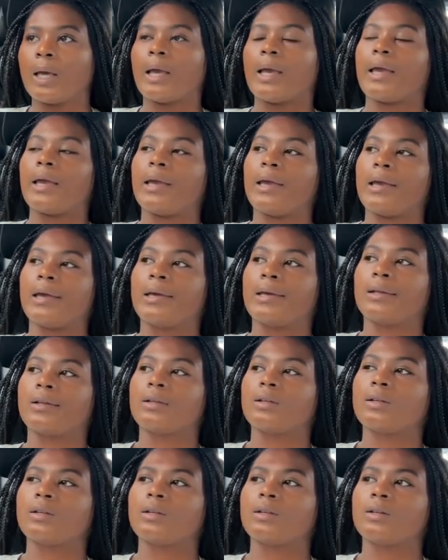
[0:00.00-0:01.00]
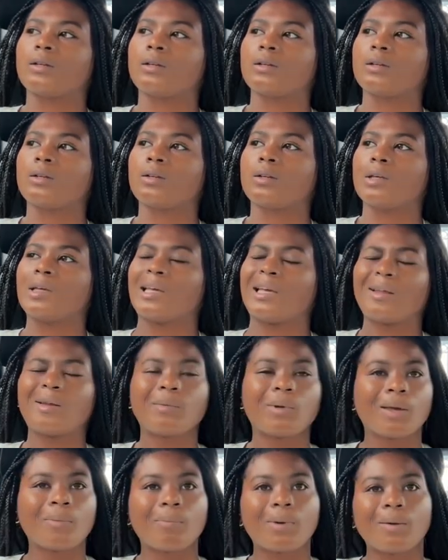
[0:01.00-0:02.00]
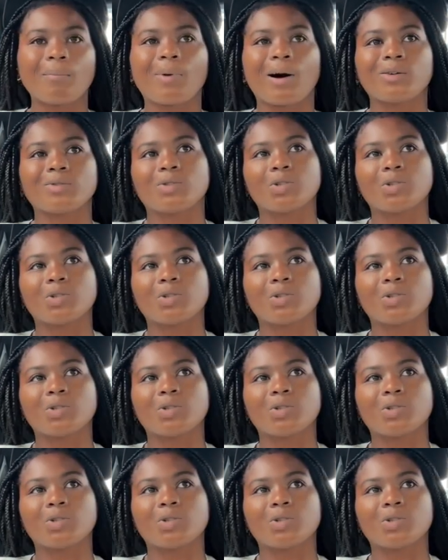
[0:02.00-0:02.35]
And it been about